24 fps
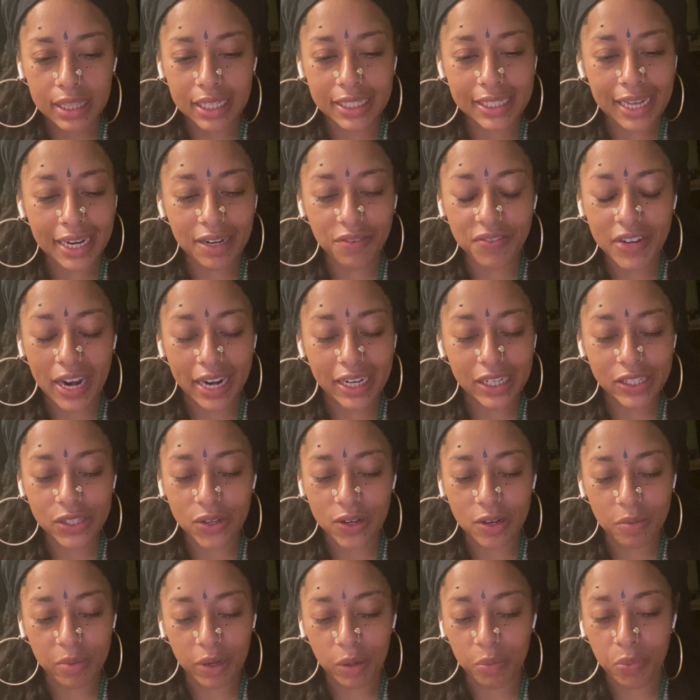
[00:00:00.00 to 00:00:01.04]
dead of night is
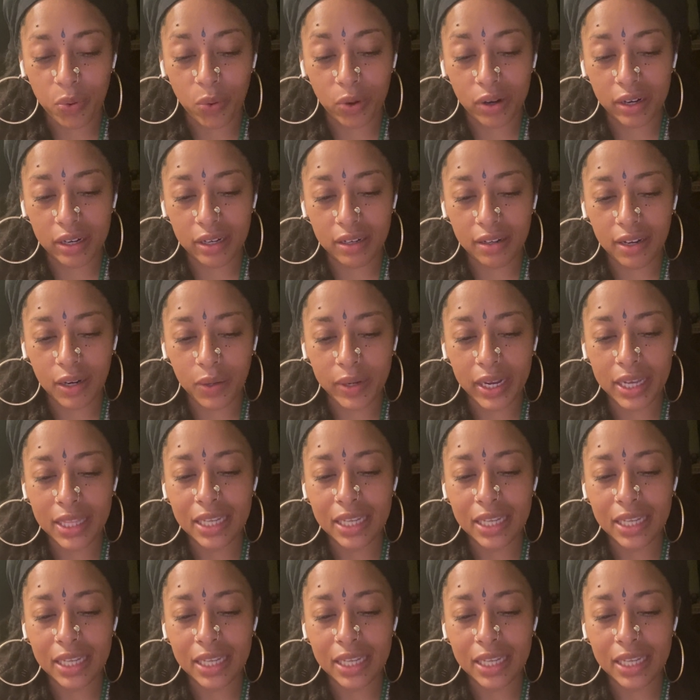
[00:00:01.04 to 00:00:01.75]
going to be important, okay?